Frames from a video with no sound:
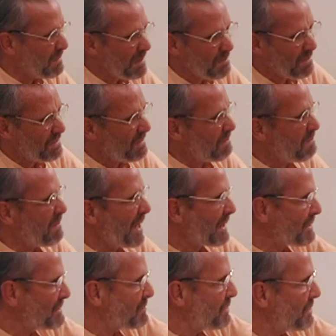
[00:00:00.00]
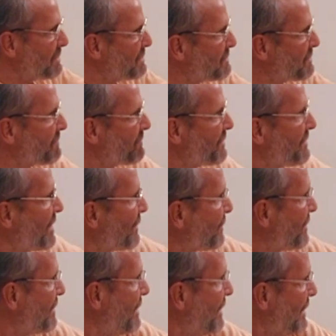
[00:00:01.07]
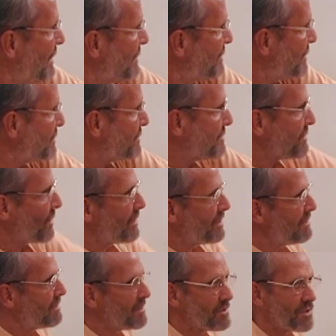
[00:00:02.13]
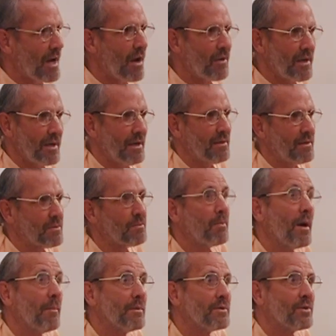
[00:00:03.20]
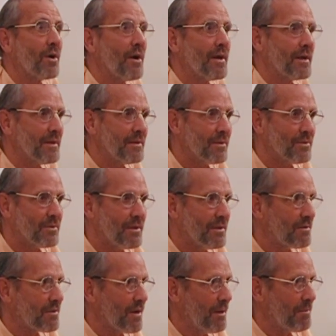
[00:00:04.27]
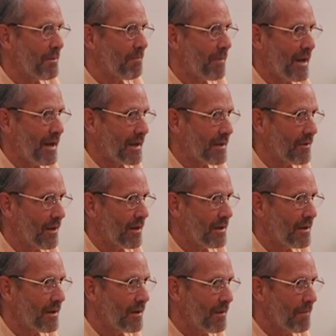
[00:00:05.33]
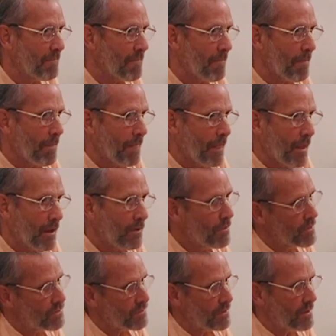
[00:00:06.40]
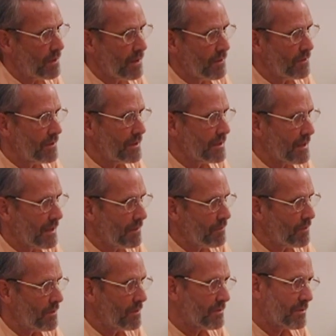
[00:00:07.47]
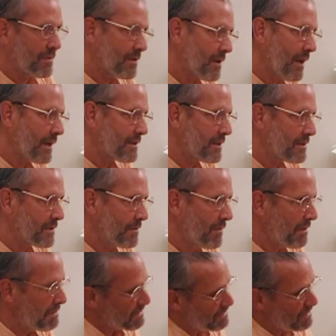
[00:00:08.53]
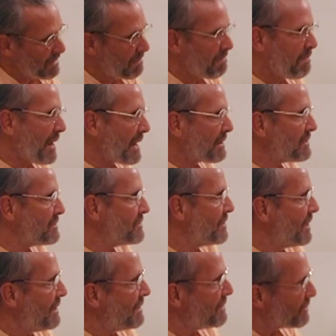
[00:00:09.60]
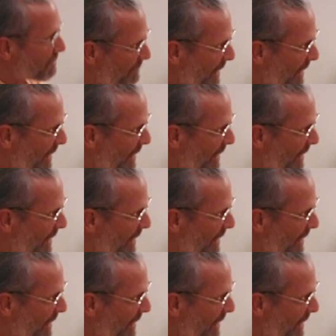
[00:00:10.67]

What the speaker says: people, you're beggars, you are useful for nothing. Just started shouting at this brahmachari. You see, he'd come to beg, right? "No, sir, I only came, we were collecting some money. You are beggars. You